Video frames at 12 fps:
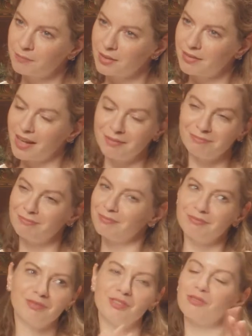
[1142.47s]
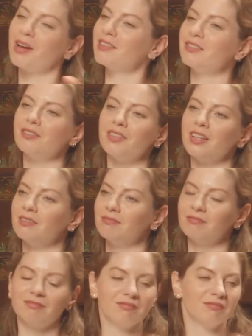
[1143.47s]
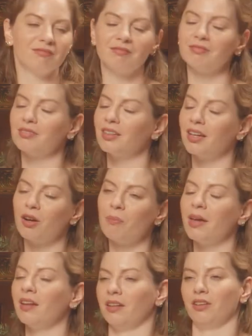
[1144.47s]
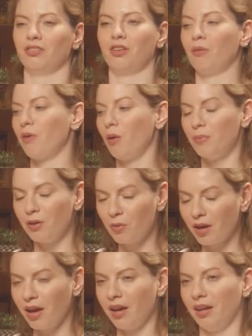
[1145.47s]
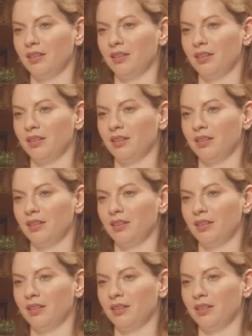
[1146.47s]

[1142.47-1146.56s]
then the rest of it, it'll manage. I'll be okay.